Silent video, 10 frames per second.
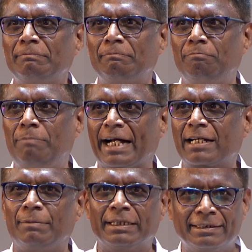back
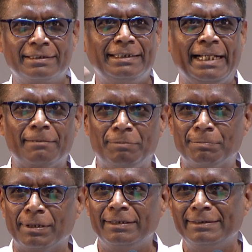among young
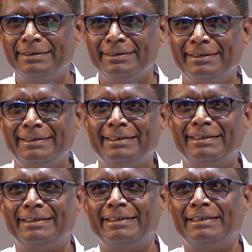people.
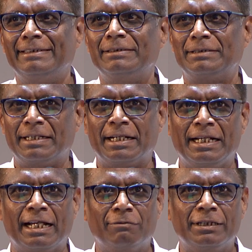It's really
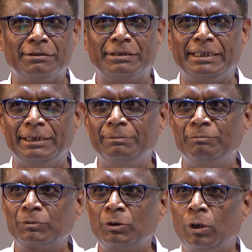lovely to see
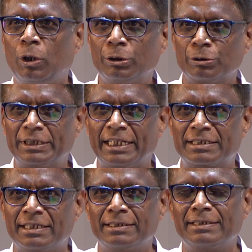all those
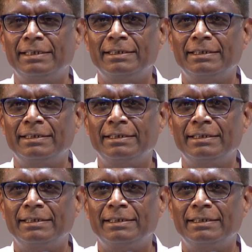youngsters.